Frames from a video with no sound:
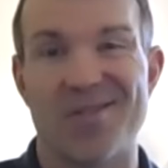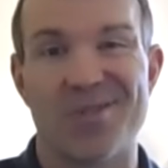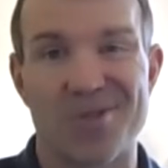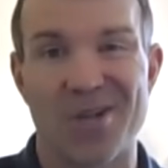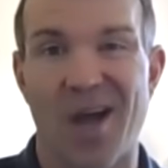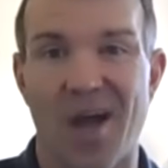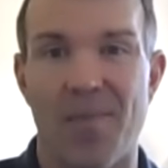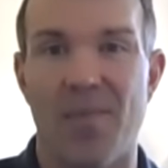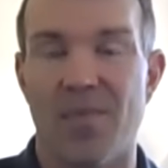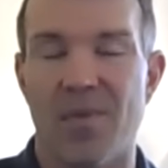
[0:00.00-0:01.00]
your
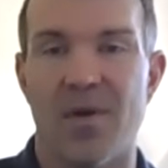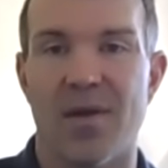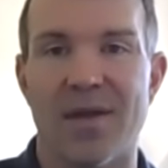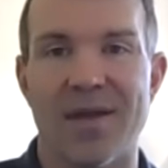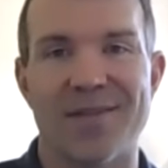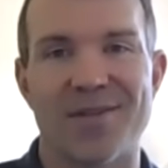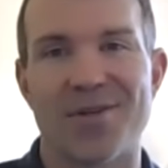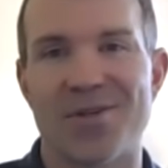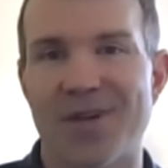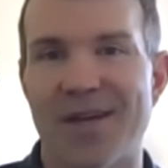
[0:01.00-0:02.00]
job, really. So to
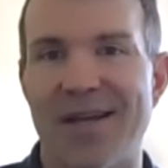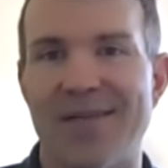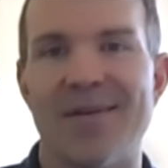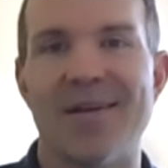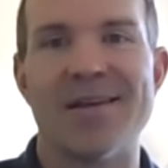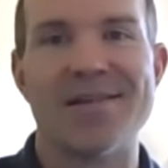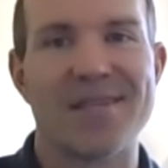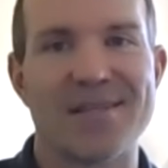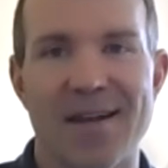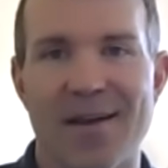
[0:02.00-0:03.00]
train
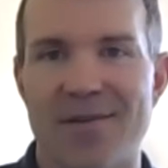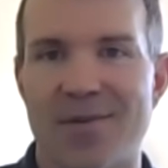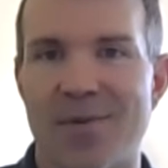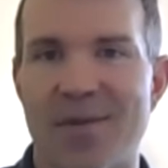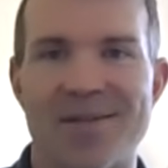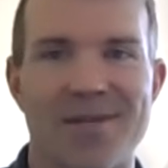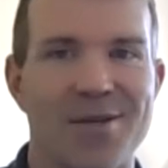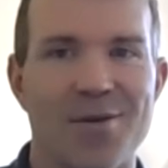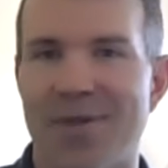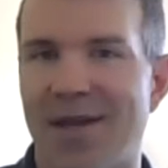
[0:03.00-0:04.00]
6, 8 hours a week as a
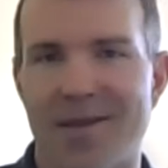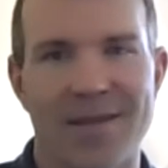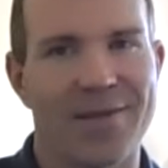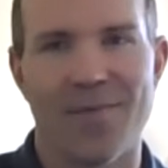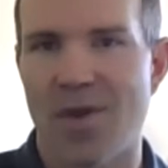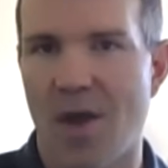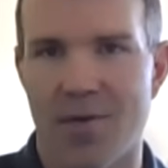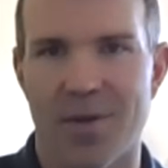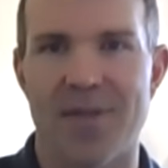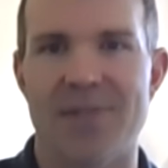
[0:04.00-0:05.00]
youth athlete, not
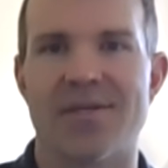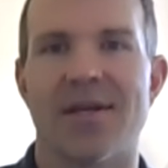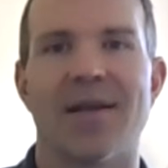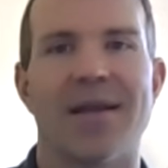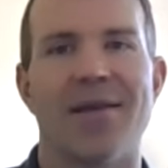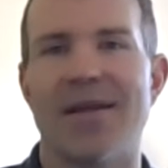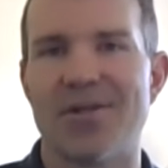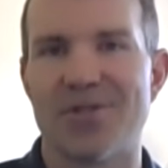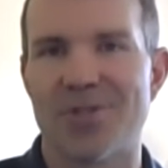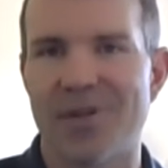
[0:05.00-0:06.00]
realistic. And it
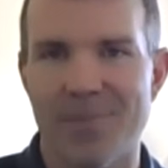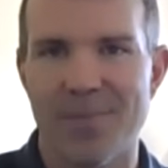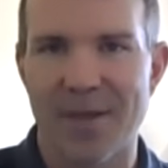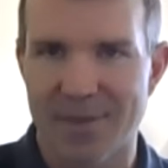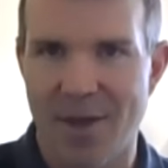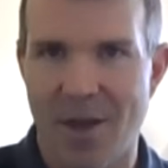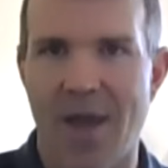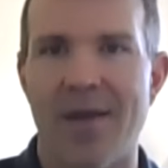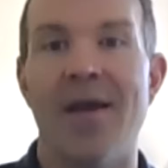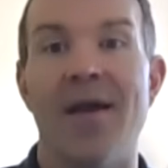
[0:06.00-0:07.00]
shouldn't even be a thought.
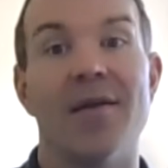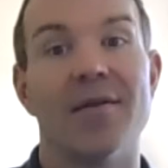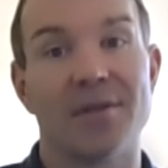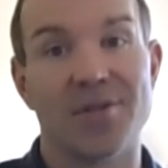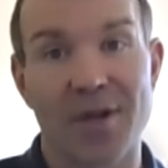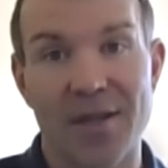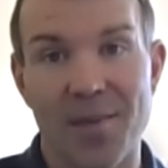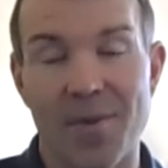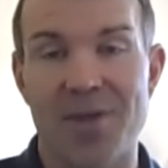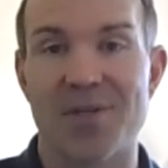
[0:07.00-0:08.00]
To train that
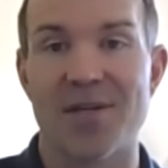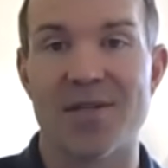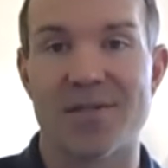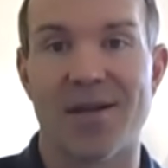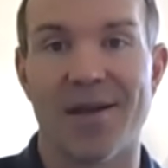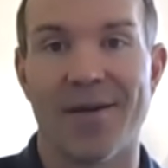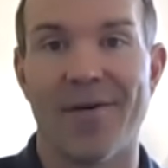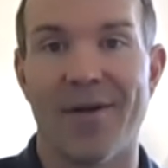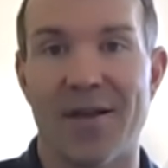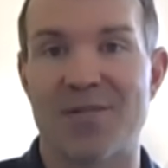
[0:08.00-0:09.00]
much as a
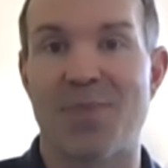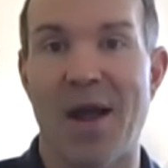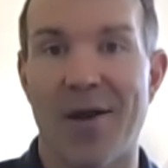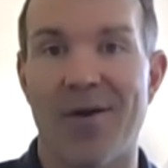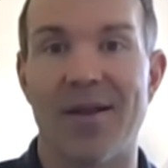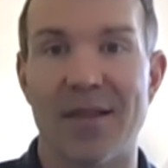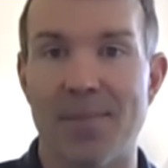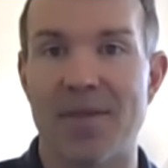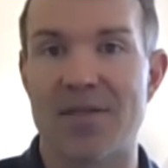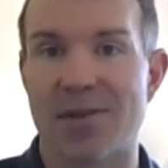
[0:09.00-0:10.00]
aspiring
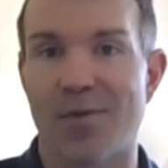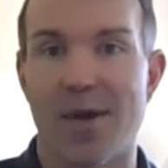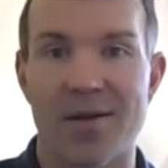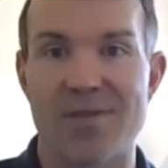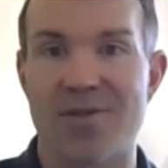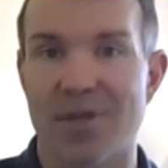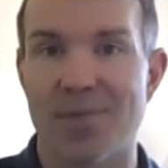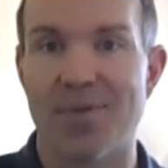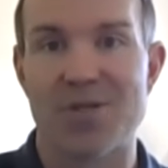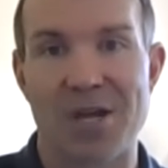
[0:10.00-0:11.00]
Olympic silver medalist or
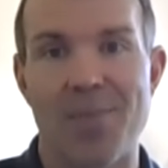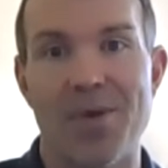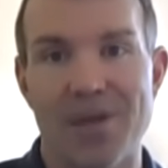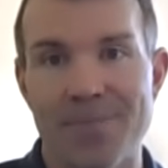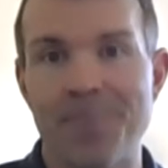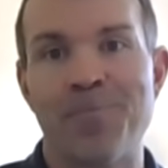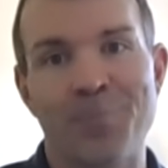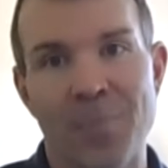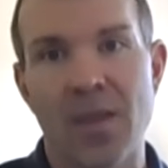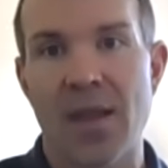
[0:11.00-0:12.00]
Olympic champion
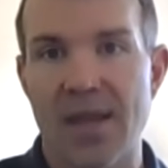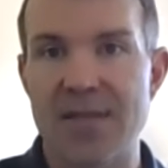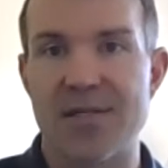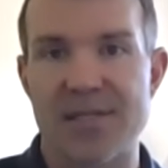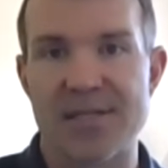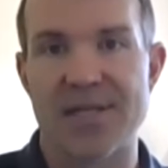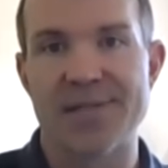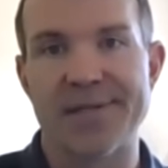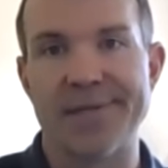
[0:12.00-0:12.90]
is a necessity.